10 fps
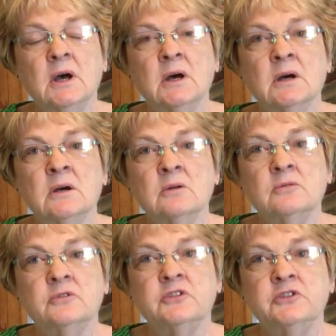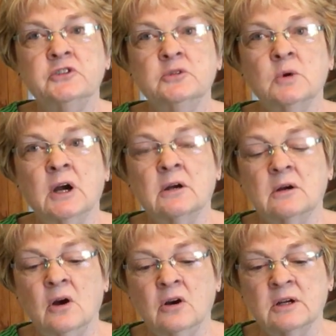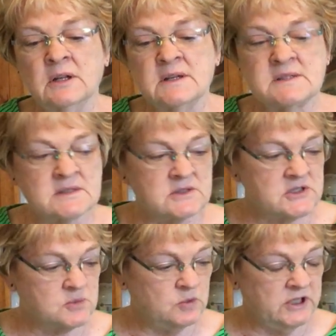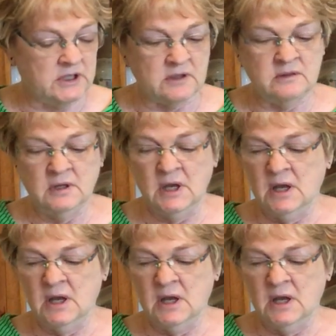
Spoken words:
to do our art lessons with.